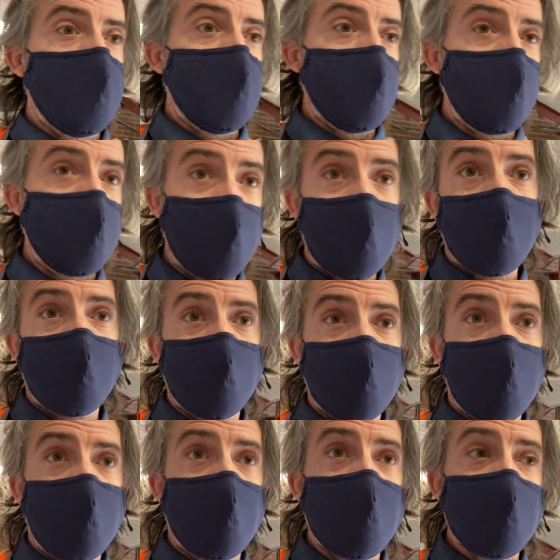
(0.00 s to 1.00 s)
and they even
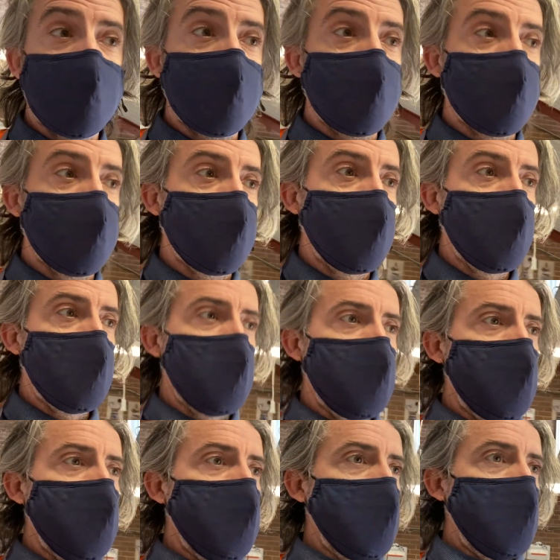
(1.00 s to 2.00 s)
commented that
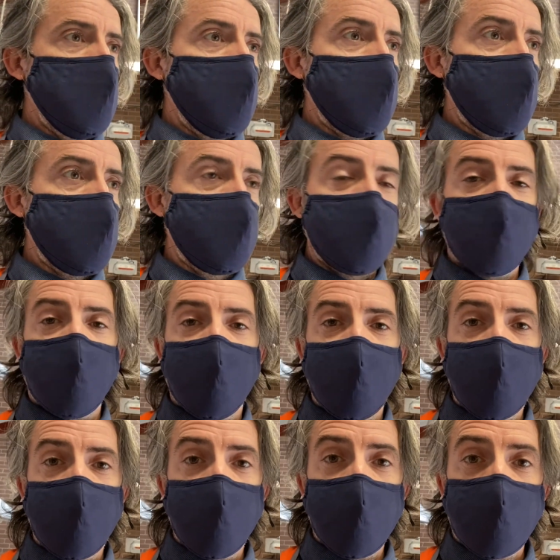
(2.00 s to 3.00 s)
they felt that they
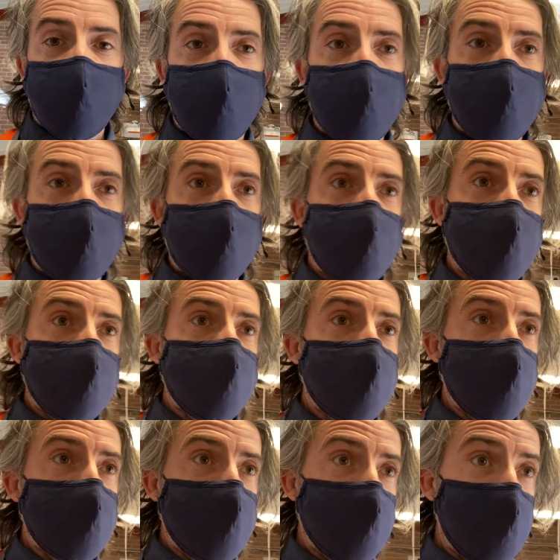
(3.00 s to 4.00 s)
worked really well,
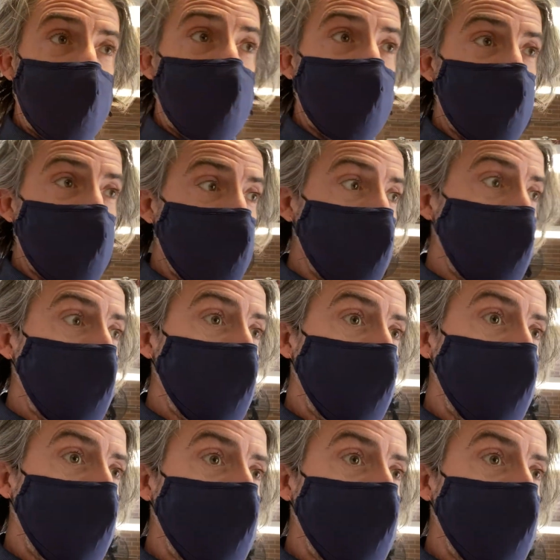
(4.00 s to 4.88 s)
even though it was a really full